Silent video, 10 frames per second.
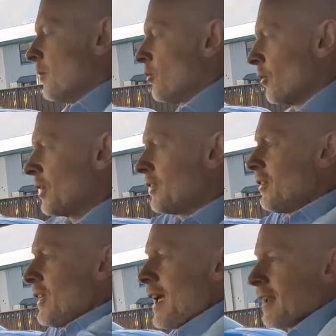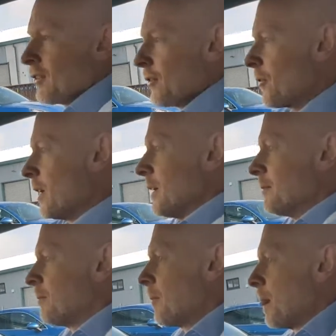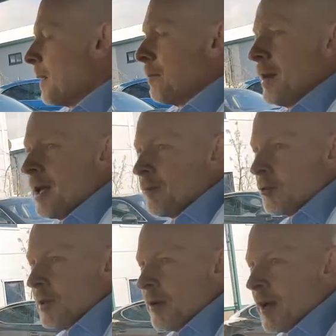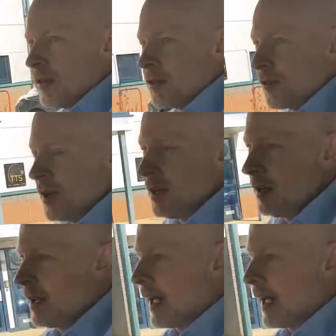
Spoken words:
So this is the X3. The BMW X3,